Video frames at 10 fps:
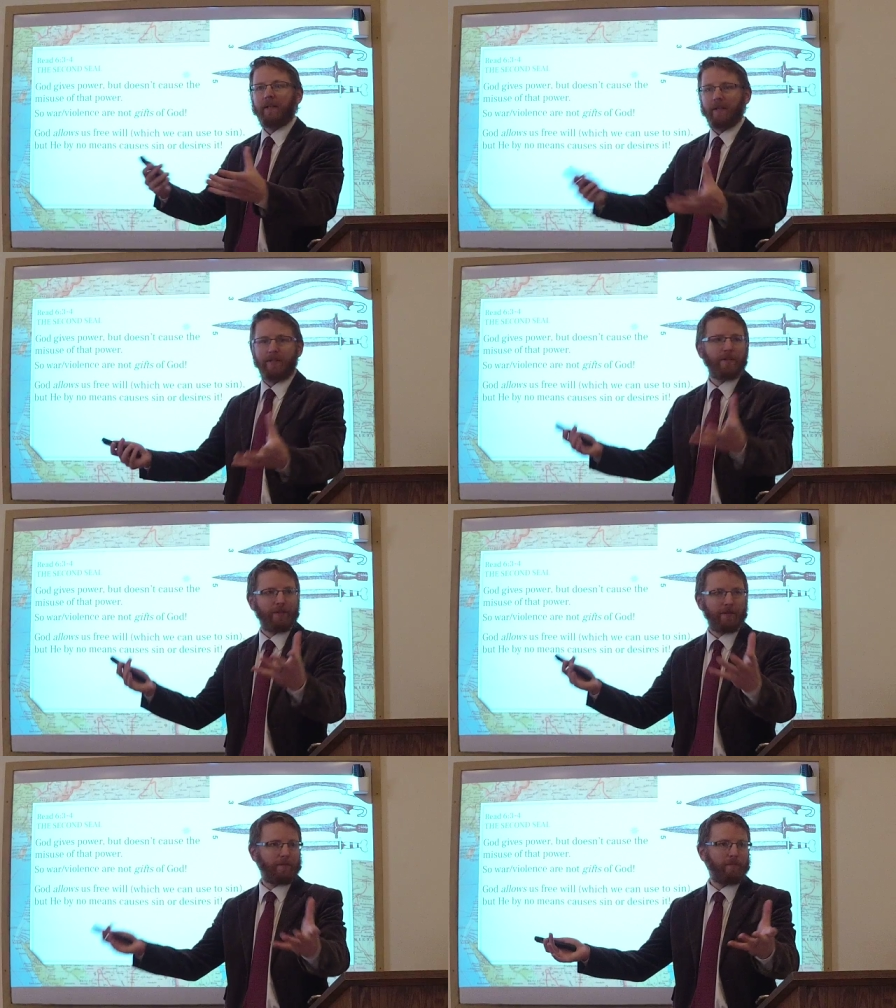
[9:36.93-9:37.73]

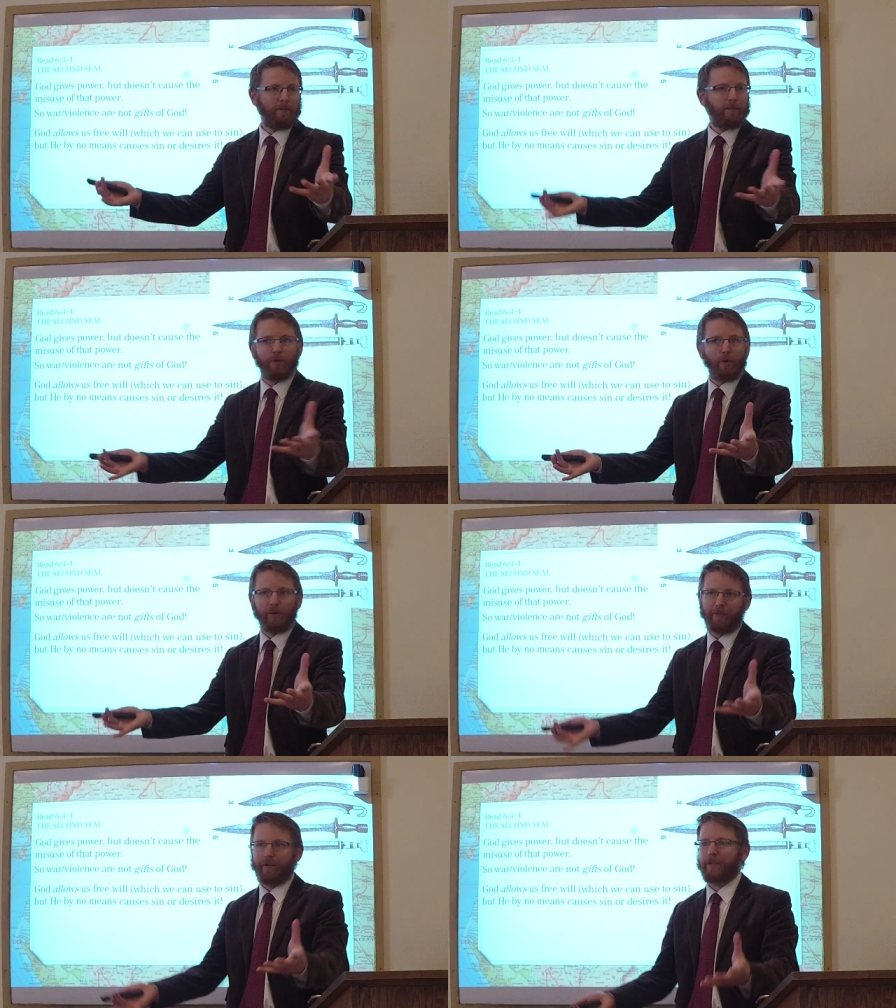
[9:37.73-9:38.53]
is
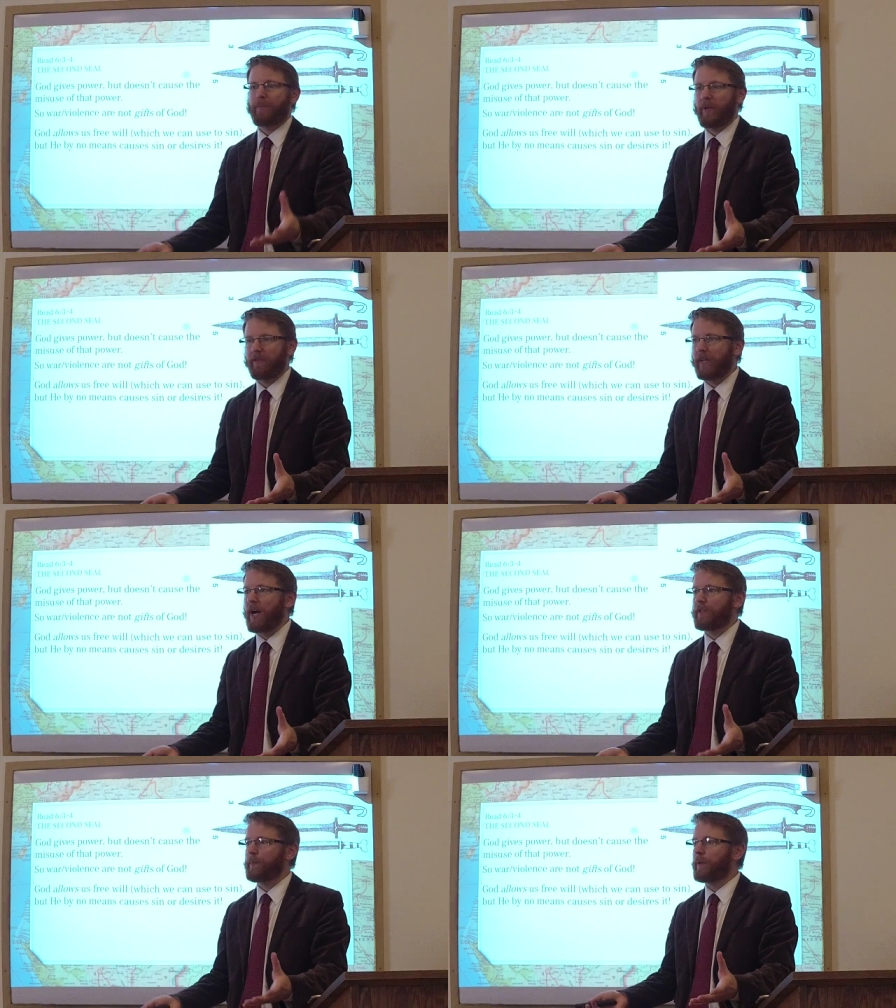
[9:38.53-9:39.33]
solely for the spread of the
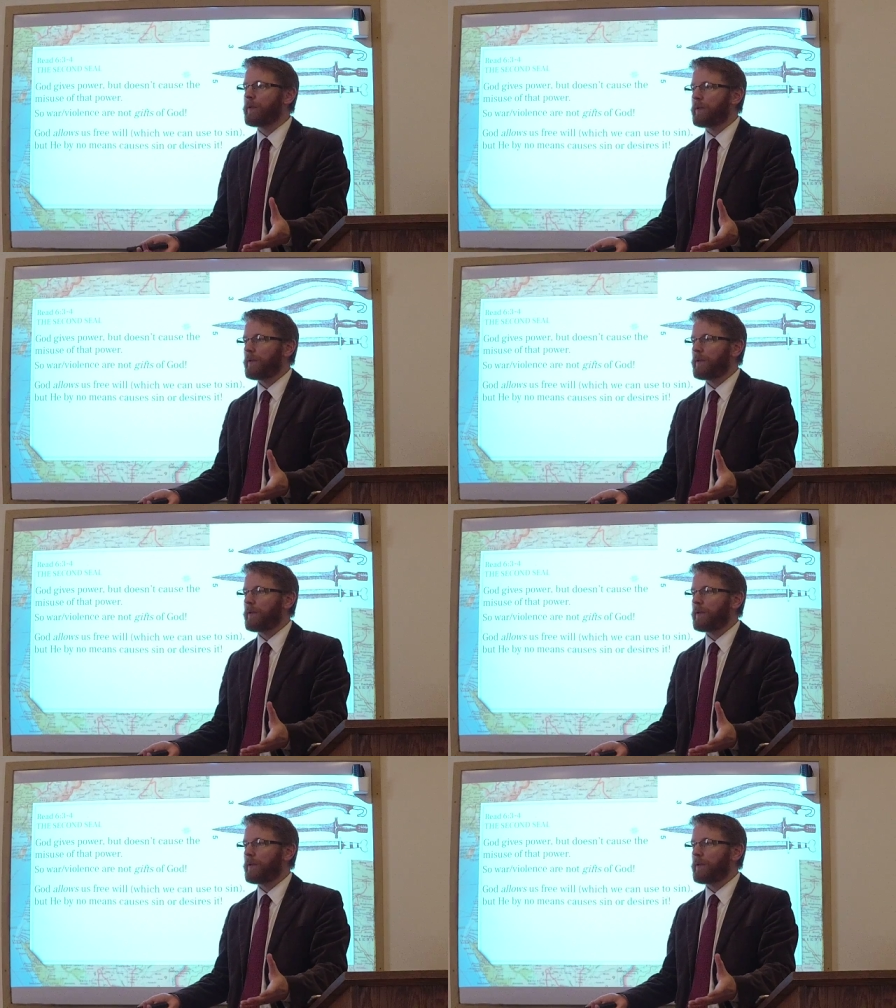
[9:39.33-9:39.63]
gospel,